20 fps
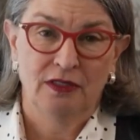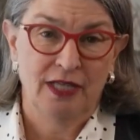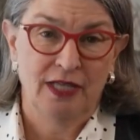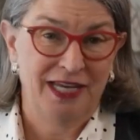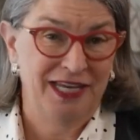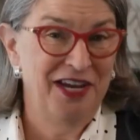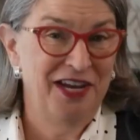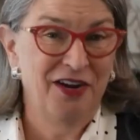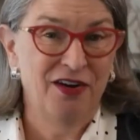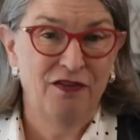
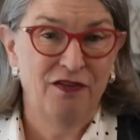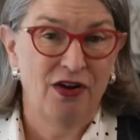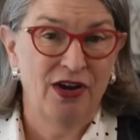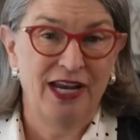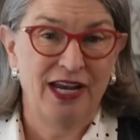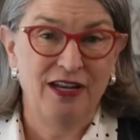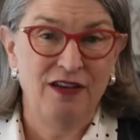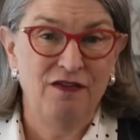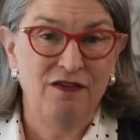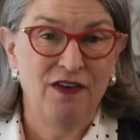take care of our
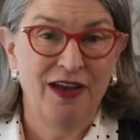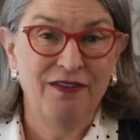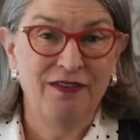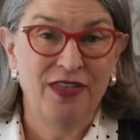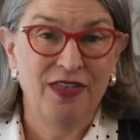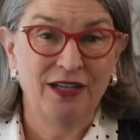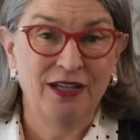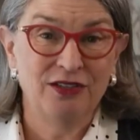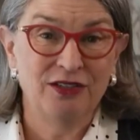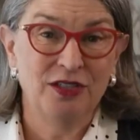
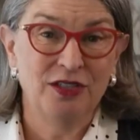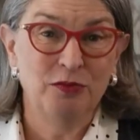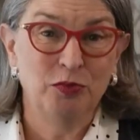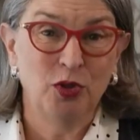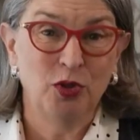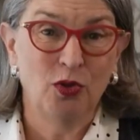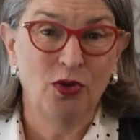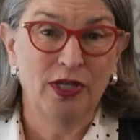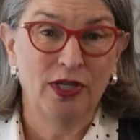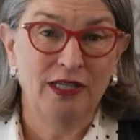85,000
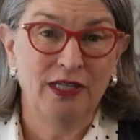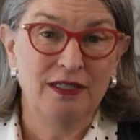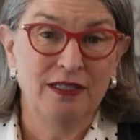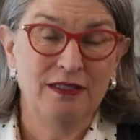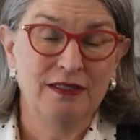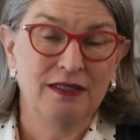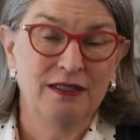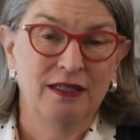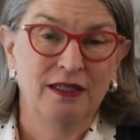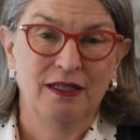
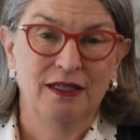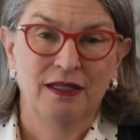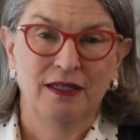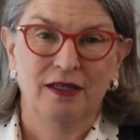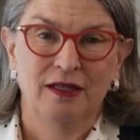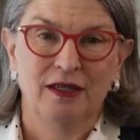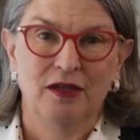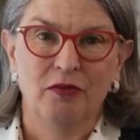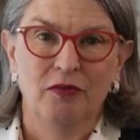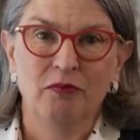employees,
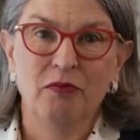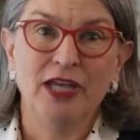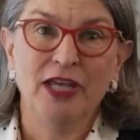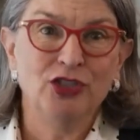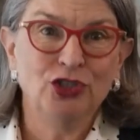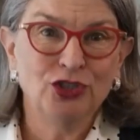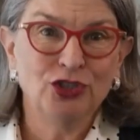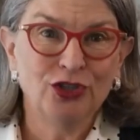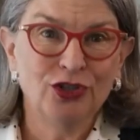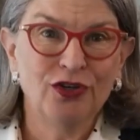make
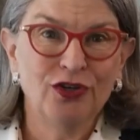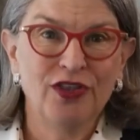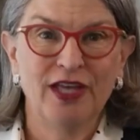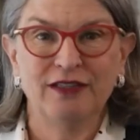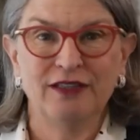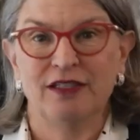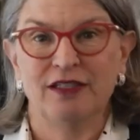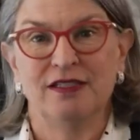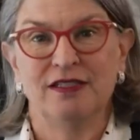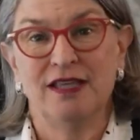sure
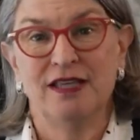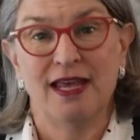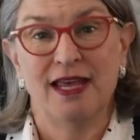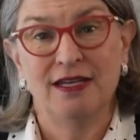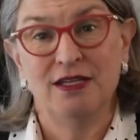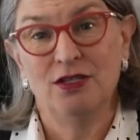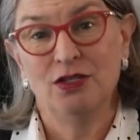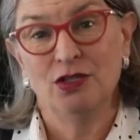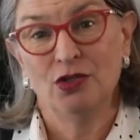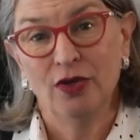that the
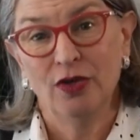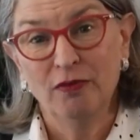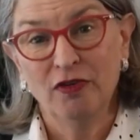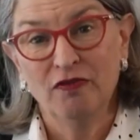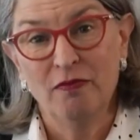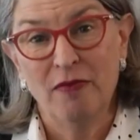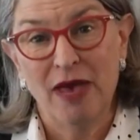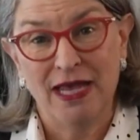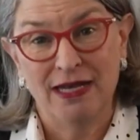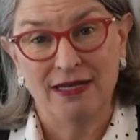steady stream
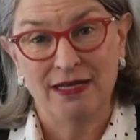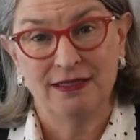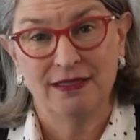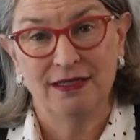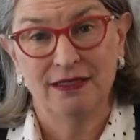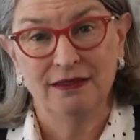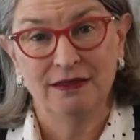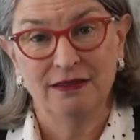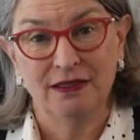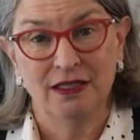of
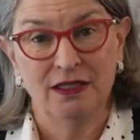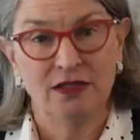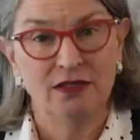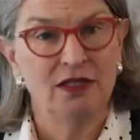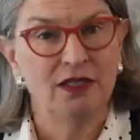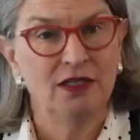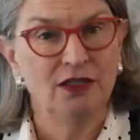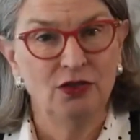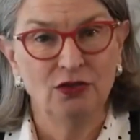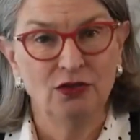medicine
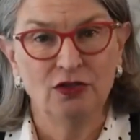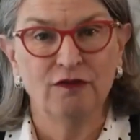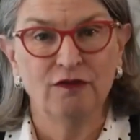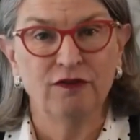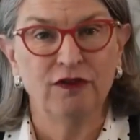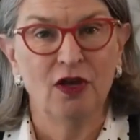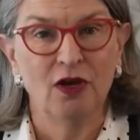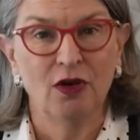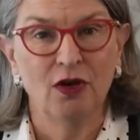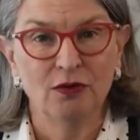continued to
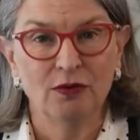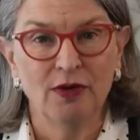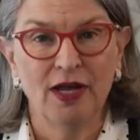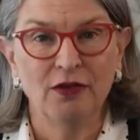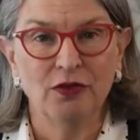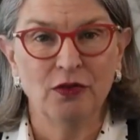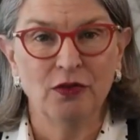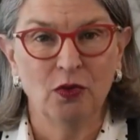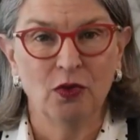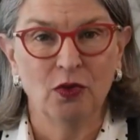flow
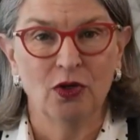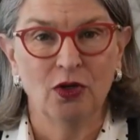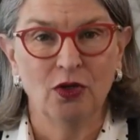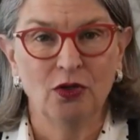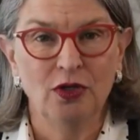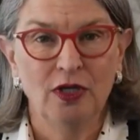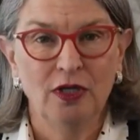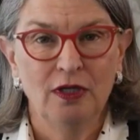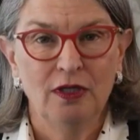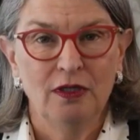around the
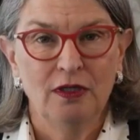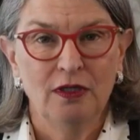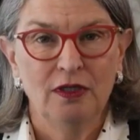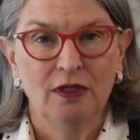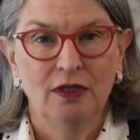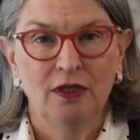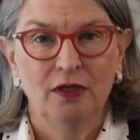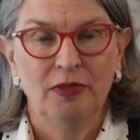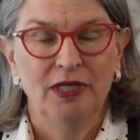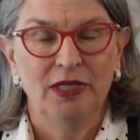world
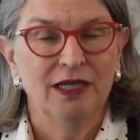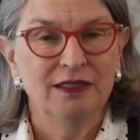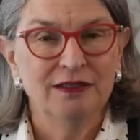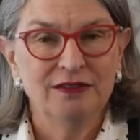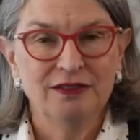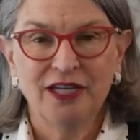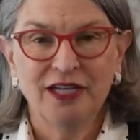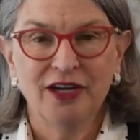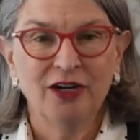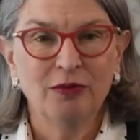
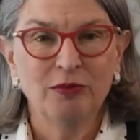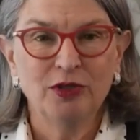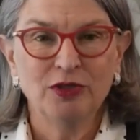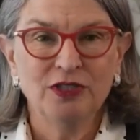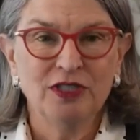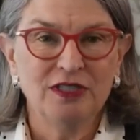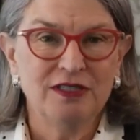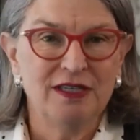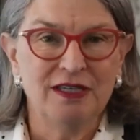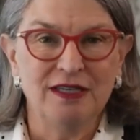because terrible
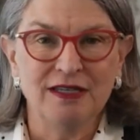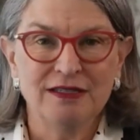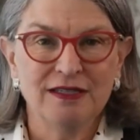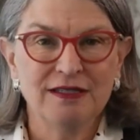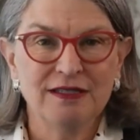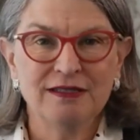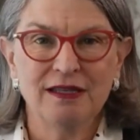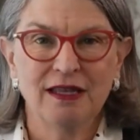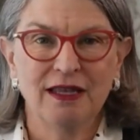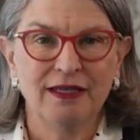
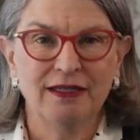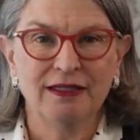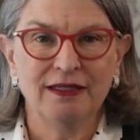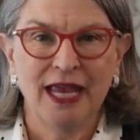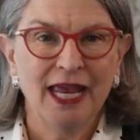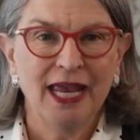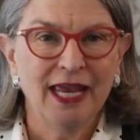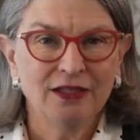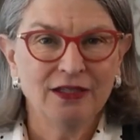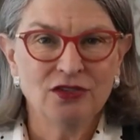diseases like
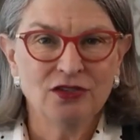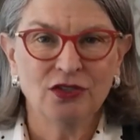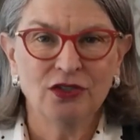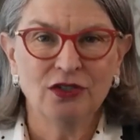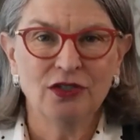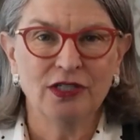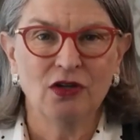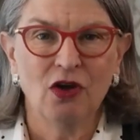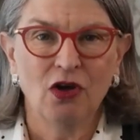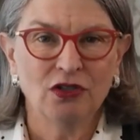
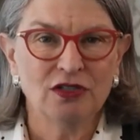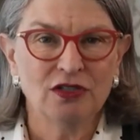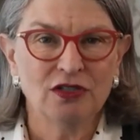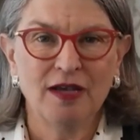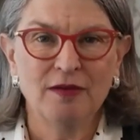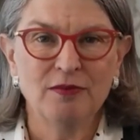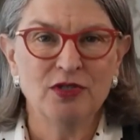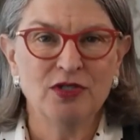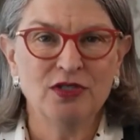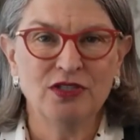cancer and
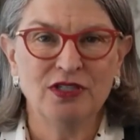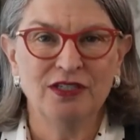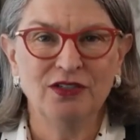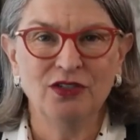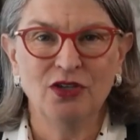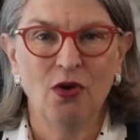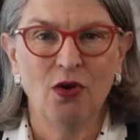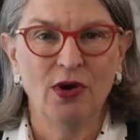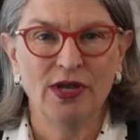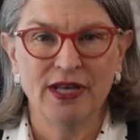Alzheimer's
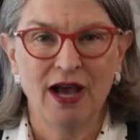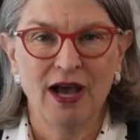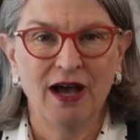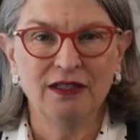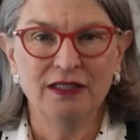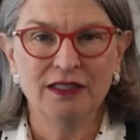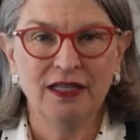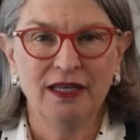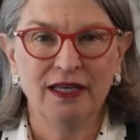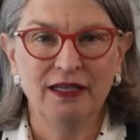didn't go on
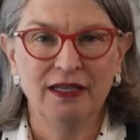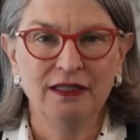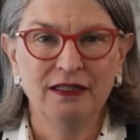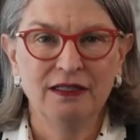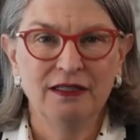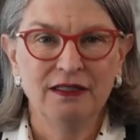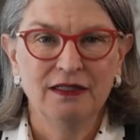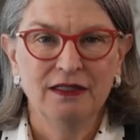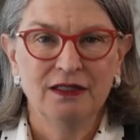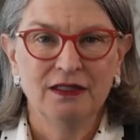holiday
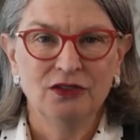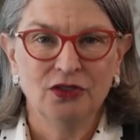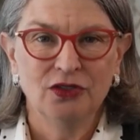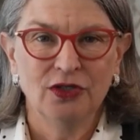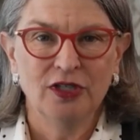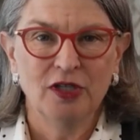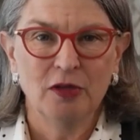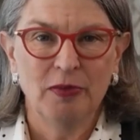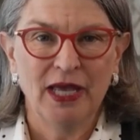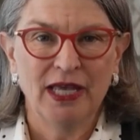
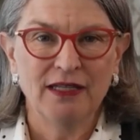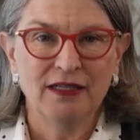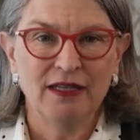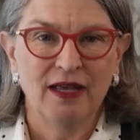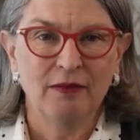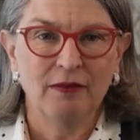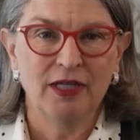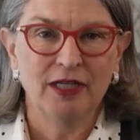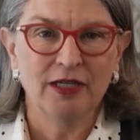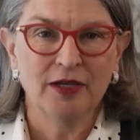during the
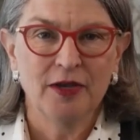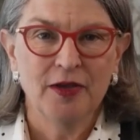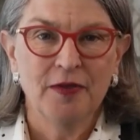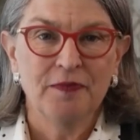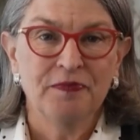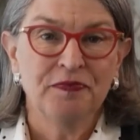pandemic.